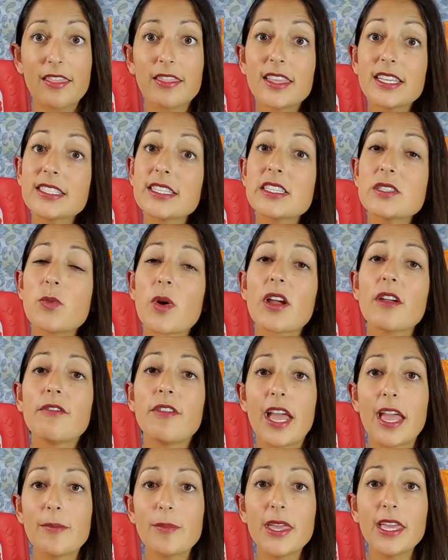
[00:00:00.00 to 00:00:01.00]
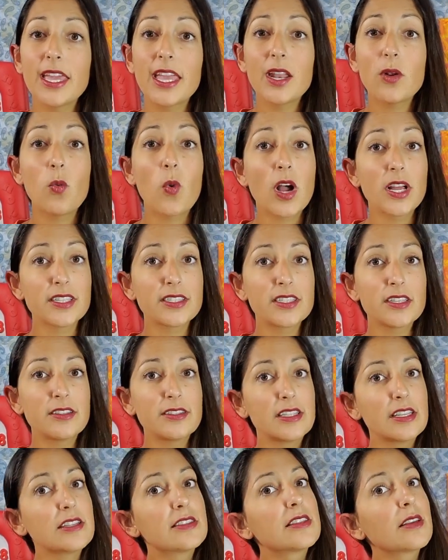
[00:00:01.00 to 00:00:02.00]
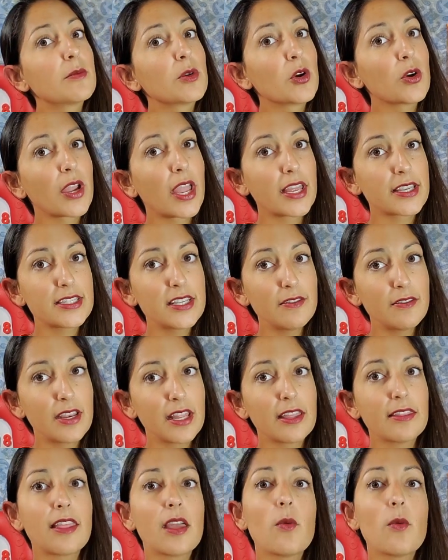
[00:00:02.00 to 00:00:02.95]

This is where VIPKid wants to see some creativity.